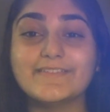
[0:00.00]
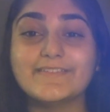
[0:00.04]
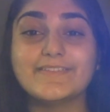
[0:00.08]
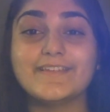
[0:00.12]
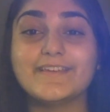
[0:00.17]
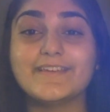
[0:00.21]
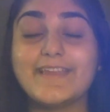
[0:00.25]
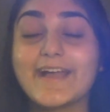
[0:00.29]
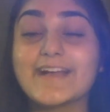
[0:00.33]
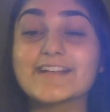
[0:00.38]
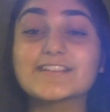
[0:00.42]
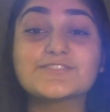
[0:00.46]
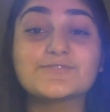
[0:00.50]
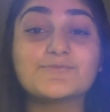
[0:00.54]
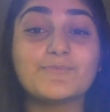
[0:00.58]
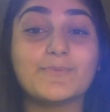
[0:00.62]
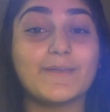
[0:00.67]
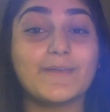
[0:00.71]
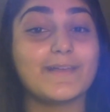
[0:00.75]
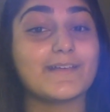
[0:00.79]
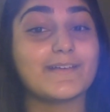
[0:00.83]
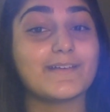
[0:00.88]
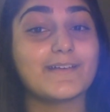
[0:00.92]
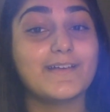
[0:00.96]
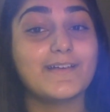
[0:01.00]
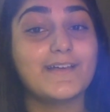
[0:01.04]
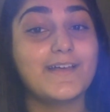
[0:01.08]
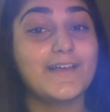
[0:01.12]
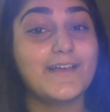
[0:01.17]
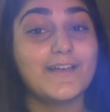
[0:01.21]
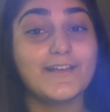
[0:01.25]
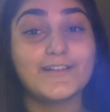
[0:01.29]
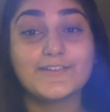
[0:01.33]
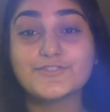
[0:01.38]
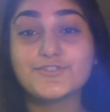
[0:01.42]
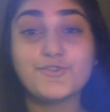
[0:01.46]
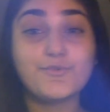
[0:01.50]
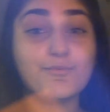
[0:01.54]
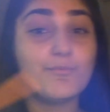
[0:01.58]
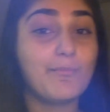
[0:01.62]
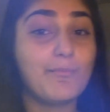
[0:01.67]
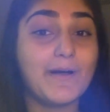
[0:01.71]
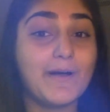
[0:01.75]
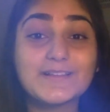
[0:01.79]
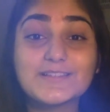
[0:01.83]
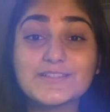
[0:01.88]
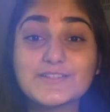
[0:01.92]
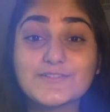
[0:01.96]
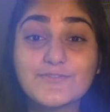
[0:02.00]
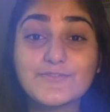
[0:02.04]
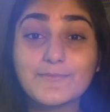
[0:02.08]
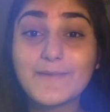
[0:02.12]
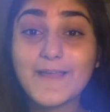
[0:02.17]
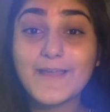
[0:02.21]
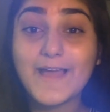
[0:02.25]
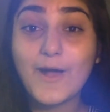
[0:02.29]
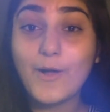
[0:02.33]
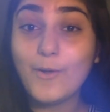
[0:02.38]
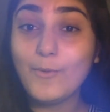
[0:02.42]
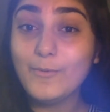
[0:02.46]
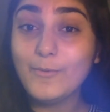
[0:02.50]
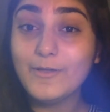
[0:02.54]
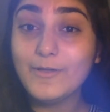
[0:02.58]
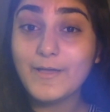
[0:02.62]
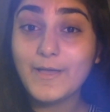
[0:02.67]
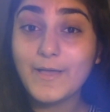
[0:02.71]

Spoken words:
the next week, 2 months from now,